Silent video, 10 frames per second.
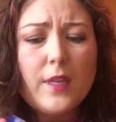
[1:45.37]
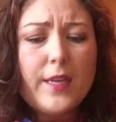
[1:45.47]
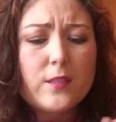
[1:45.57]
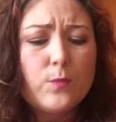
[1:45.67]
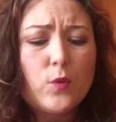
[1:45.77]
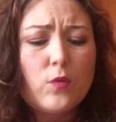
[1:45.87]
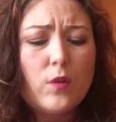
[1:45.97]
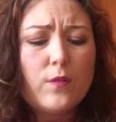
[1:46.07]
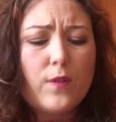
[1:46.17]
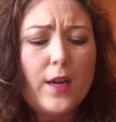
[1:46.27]
It's
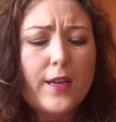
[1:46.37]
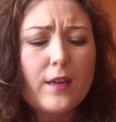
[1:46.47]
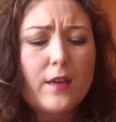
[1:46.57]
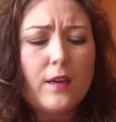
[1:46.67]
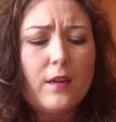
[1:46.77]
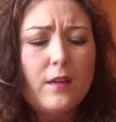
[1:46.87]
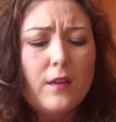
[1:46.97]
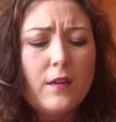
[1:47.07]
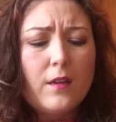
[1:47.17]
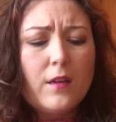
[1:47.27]
more of like a
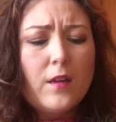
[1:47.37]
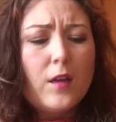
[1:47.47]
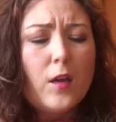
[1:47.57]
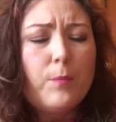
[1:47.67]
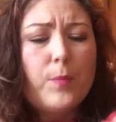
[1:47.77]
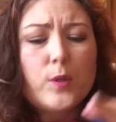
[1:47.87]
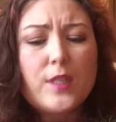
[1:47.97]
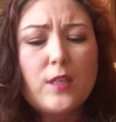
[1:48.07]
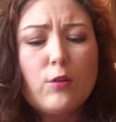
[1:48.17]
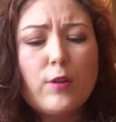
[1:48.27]

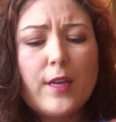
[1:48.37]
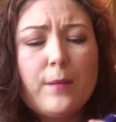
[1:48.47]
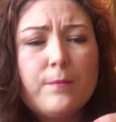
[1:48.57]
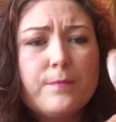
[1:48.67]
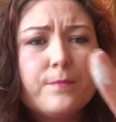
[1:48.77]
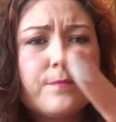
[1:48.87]
body cream.